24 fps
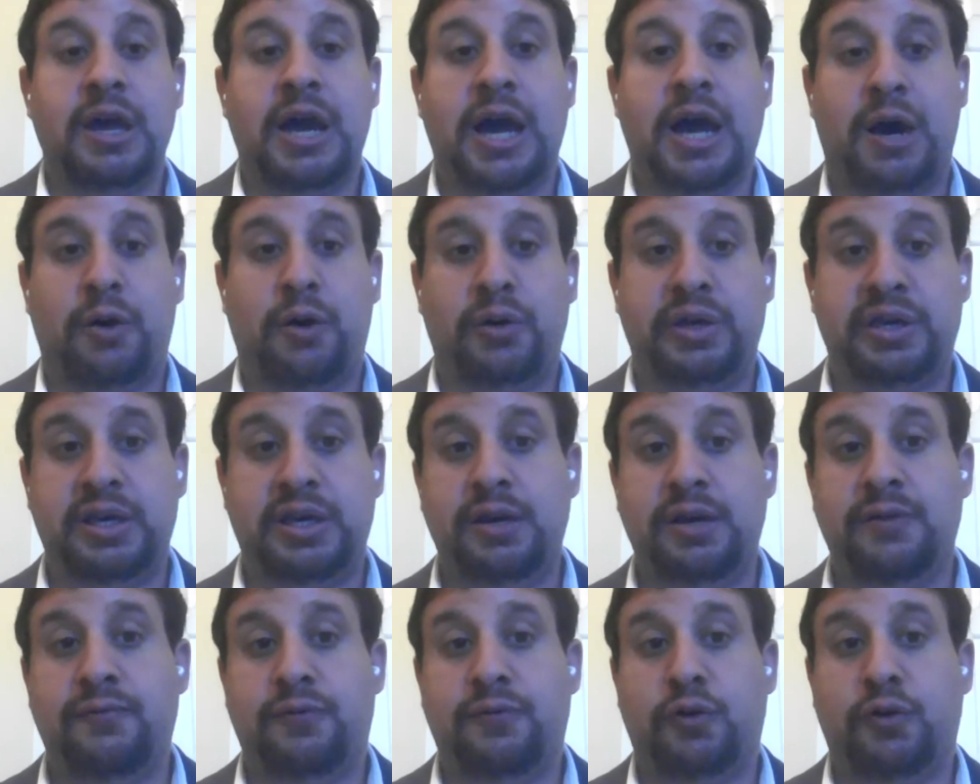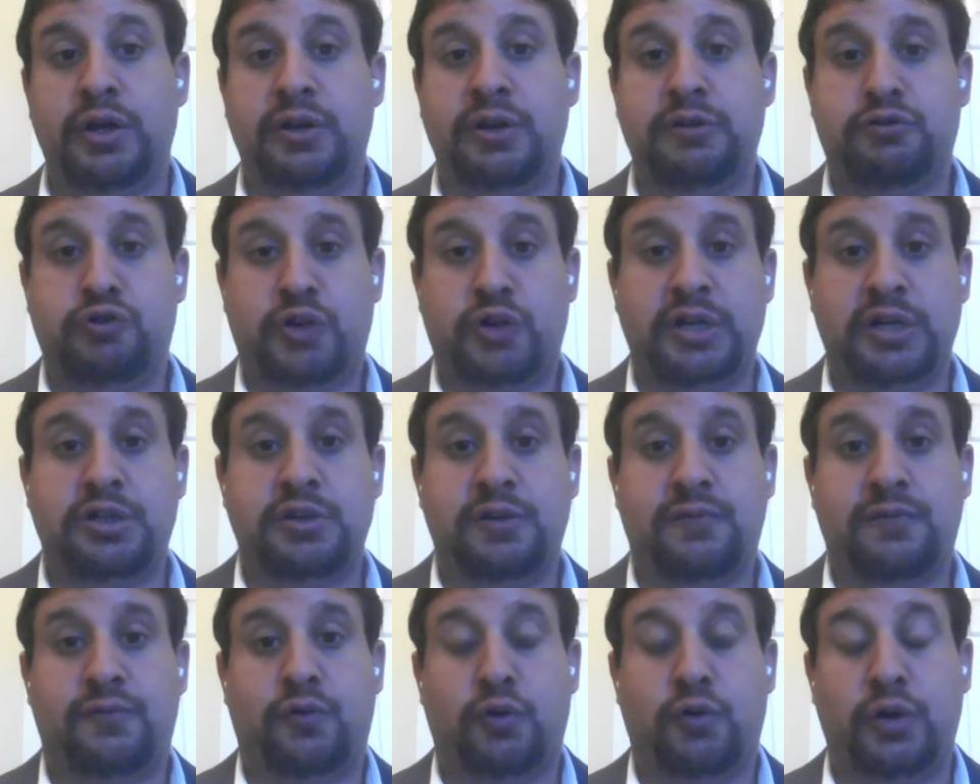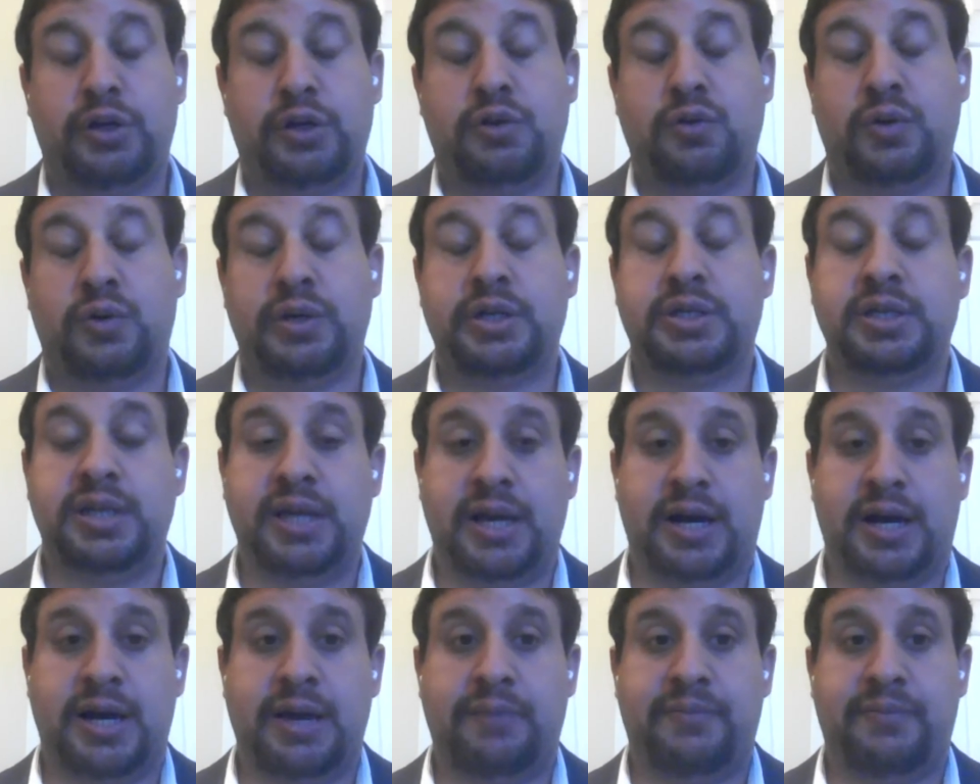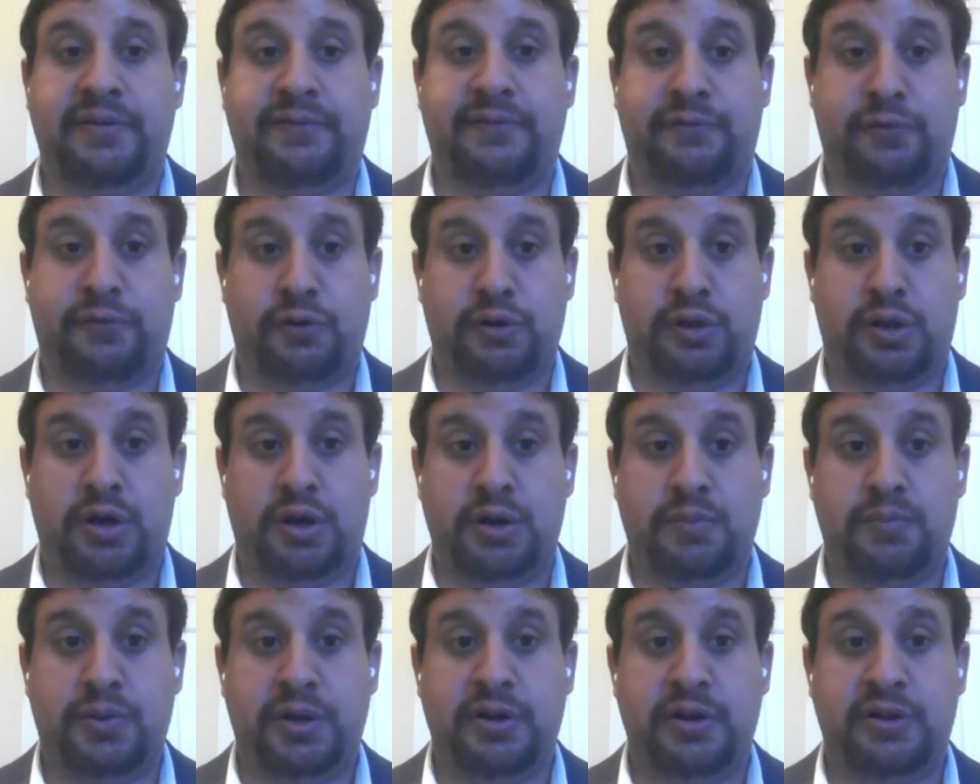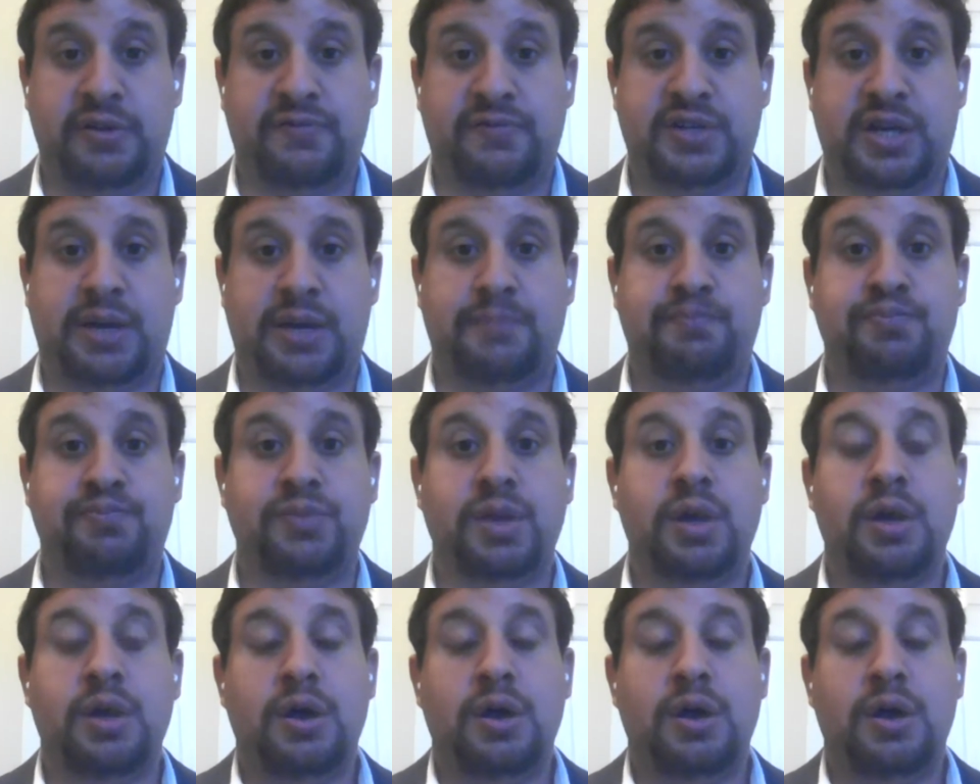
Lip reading: how he tried to avoid going to the IMF for a long period of time,